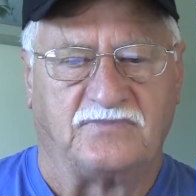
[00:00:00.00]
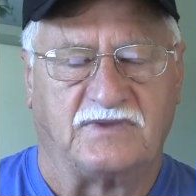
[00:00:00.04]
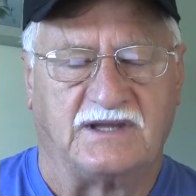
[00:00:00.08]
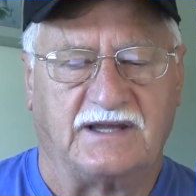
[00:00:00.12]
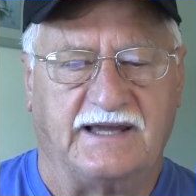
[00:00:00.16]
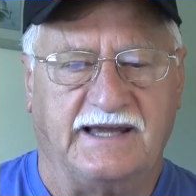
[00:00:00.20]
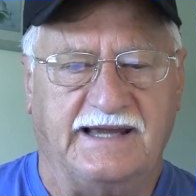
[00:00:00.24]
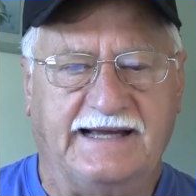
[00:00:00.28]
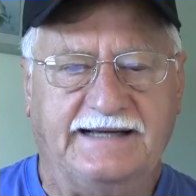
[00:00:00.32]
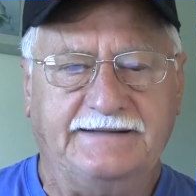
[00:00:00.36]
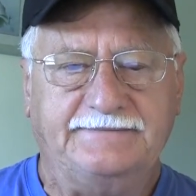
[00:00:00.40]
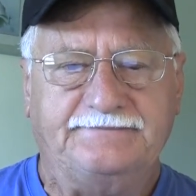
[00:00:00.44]

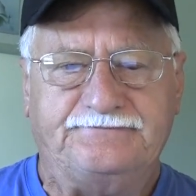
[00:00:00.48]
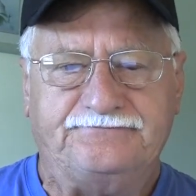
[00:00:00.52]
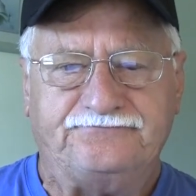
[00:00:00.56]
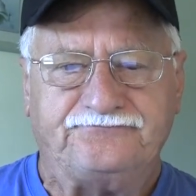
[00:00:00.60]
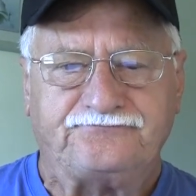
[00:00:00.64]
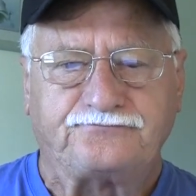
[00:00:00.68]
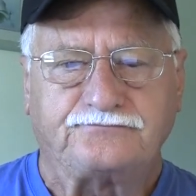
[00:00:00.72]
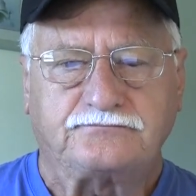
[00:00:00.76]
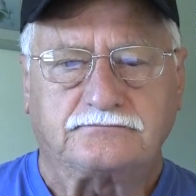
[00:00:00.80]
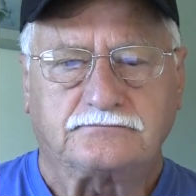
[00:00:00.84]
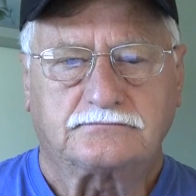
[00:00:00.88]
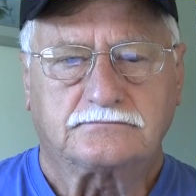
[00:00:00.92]
Okay?
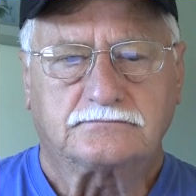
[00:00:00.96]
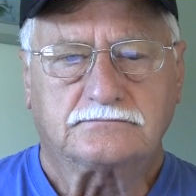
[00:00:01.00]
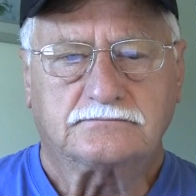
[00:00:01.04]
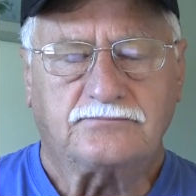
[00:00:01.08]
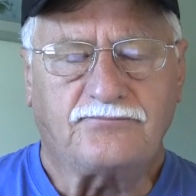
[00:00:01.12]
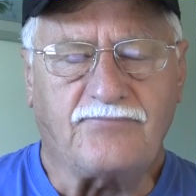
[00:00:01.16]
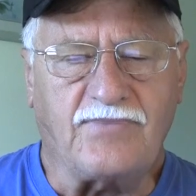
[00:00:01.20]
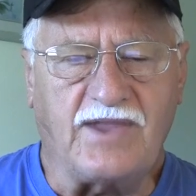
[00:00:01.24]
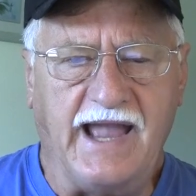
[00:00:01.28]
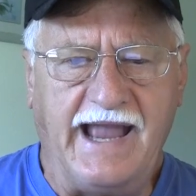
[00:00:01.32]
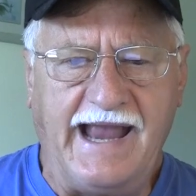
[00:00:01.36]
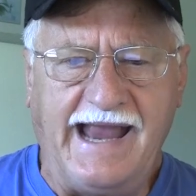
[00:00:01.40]

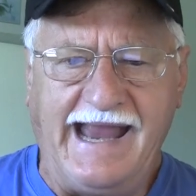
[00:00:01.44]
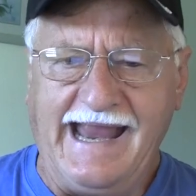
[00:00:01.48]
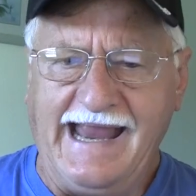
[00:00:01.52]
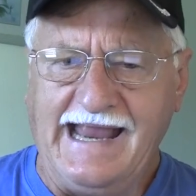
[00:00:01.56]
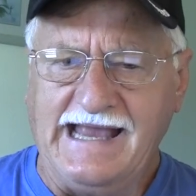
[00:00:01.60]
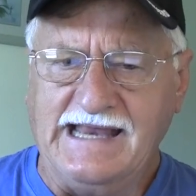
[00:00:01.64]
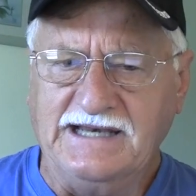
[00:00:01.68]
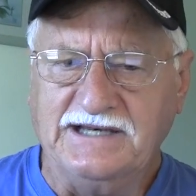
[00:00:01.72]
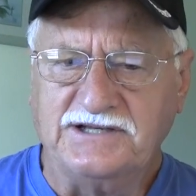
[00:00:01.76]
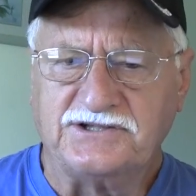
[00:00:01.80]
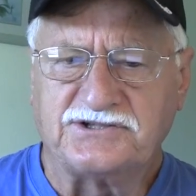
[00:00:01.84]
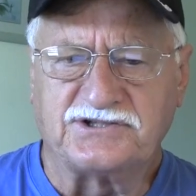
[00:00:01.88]

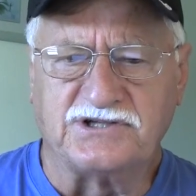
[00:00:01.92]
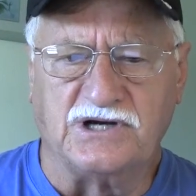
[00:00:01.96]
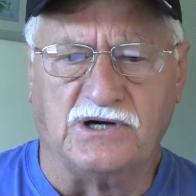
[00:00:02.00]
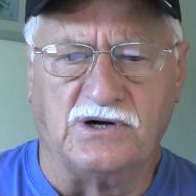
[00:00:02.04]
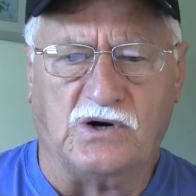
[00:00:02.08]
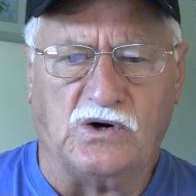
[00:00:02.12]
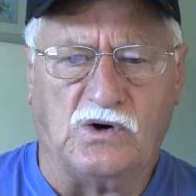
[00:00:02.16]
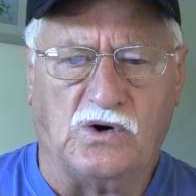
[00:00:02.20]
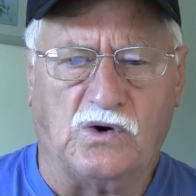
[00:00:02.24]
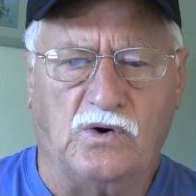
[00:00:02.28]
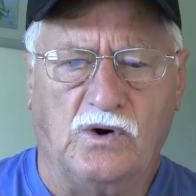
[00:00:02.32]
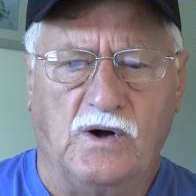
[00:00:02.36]
And
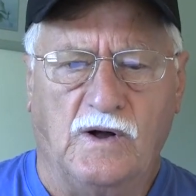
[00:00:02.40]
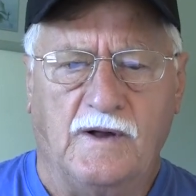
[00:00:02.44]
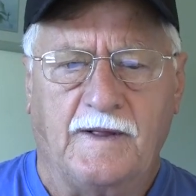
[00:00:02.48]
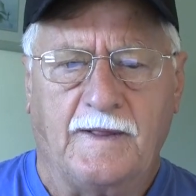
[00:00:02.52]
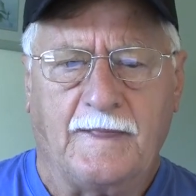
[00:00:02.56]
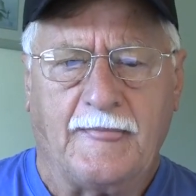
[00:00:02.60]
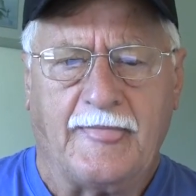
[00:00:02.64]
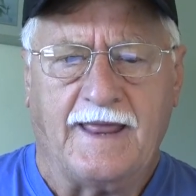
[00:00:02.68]
so